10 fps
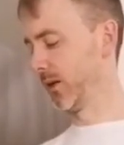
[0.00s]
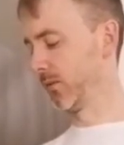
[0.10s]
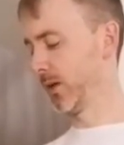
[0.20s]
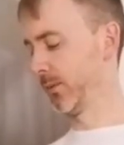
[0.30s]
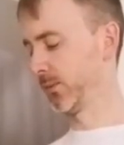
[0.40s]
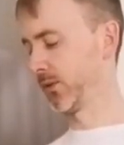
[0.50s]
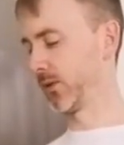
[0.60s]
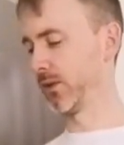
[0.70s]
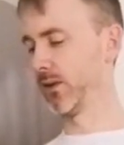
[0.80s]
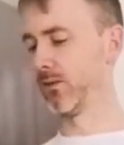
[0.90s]

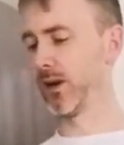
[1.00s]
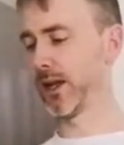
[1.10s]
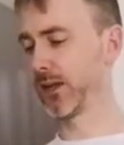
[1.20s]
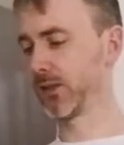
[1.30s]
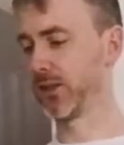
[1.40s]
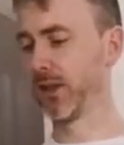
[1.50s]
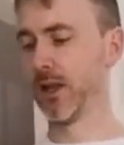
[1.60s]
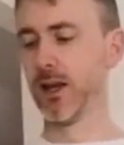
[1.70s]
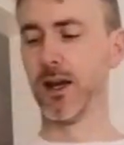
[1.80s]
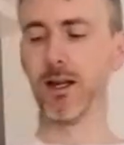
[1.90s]
reps, and relax.
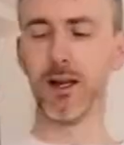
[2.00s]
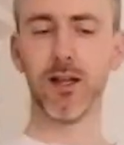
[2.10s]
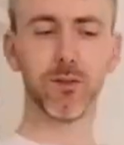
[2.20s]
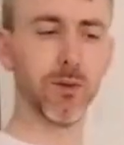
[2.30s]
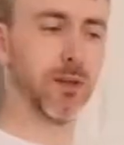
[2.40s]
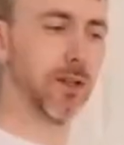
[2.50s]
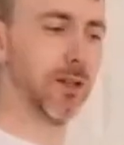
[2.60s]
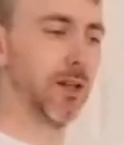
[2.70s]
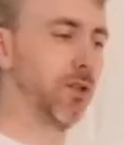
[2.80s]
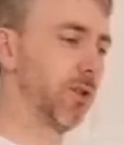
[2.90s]
And the last one is
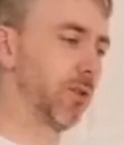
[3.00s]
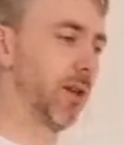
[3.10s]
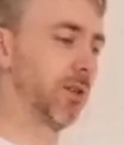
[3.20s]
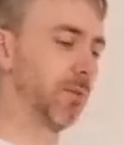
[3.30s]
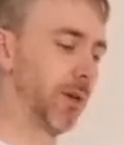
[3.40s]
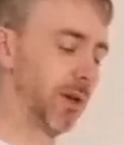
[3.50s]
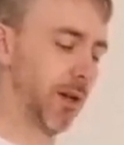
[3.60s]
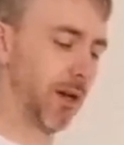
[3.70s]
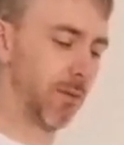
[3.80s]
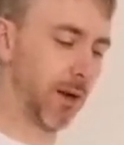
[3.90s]
extension, so that's bringing
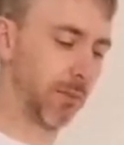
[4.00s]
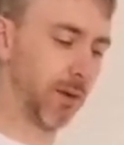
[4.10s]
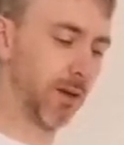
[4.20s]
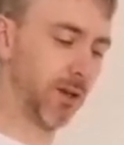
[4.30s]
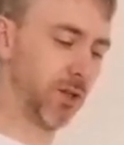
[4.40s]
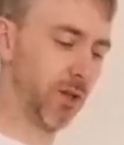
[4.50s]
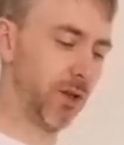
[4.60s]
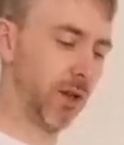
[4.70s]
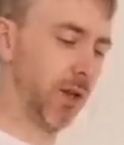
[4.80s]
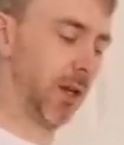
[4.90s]
the arm back behind
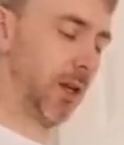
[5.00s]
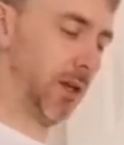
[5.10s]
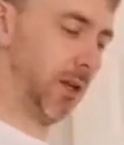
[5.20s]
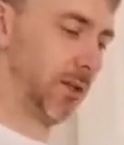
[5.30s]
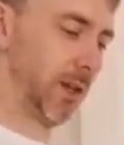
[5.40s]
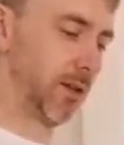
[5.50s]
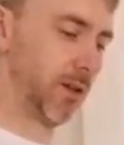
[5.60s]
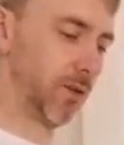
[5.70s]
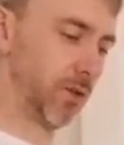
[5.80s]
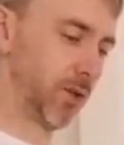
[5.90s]
you. Send
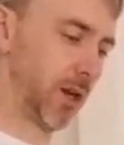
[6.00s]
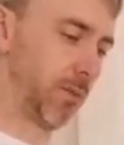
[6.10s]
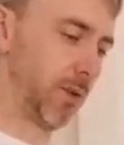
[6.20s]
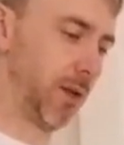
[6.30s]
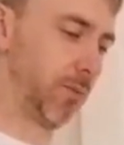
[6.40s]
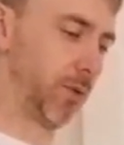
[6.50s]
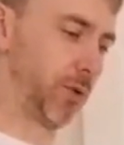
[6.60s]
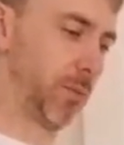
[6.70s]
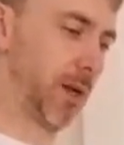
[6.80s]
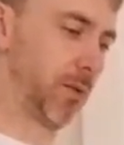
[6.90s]
the door jab and
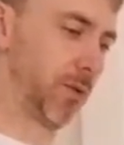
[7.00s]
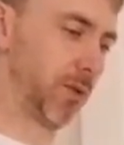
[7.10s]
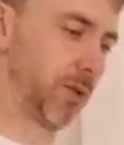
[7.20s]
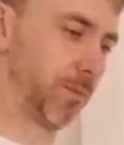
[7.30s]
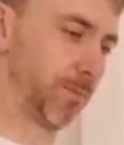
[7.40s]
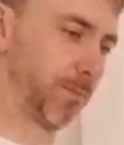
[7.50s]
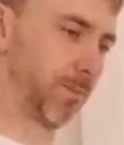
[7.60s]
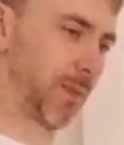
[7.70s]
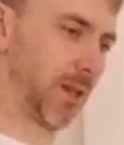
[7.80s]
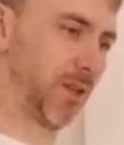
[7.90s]
push backwards.
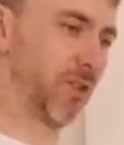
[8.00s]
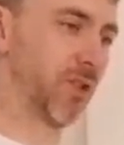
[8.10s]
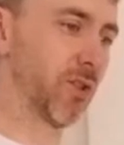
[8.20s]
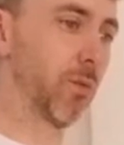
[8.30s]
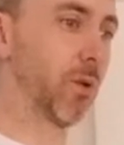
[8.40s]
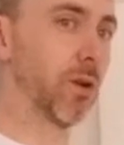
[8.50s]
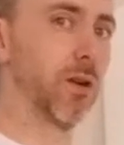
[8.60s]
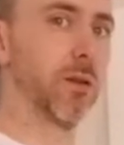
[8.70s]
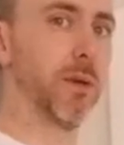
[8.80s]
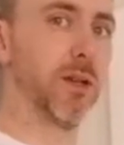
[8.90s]
And this is just going to work
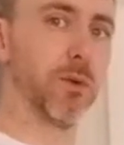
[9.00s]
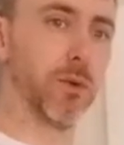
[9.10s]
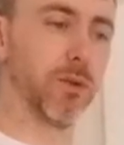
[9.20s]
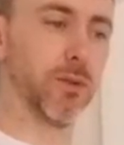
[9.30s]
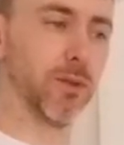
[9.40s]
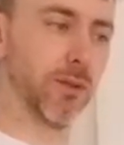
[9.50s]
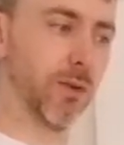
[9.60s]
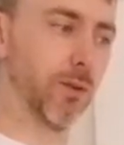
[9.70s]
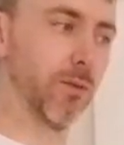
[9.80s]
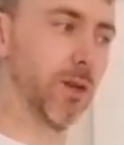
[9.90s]
all the major muscles
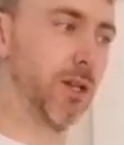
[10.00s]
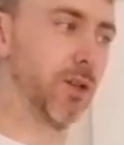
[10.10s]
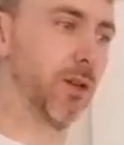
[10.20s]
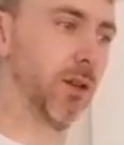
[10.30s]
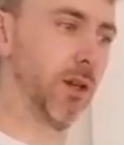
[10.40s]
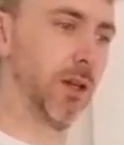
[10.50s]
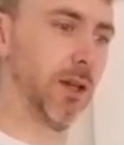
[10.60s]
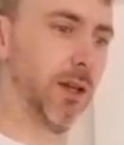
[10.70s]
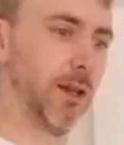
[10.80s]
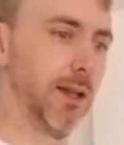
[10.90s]
around the region,
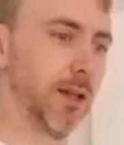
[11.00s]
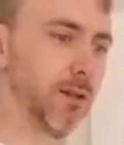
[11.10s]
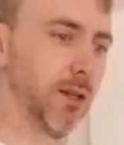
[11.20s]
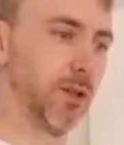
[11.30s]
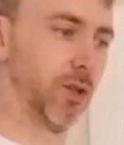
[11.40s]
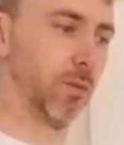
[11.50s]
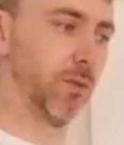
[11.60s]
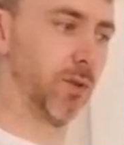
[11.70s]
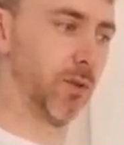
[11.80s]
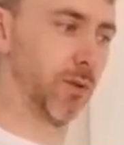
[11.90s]
and that'll set you up
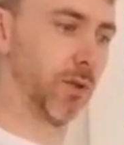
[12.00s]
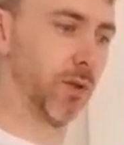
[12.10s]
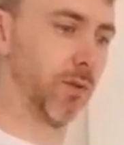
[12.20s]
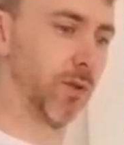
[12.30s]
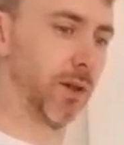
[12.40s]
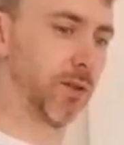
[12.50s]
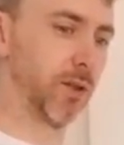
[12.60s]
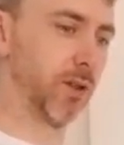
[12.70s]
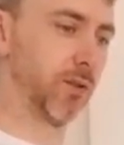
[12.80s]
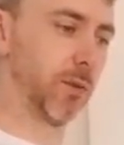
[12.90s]
for doing the tougher
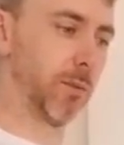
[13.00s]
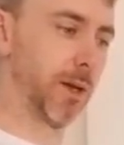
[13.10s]
exercises with the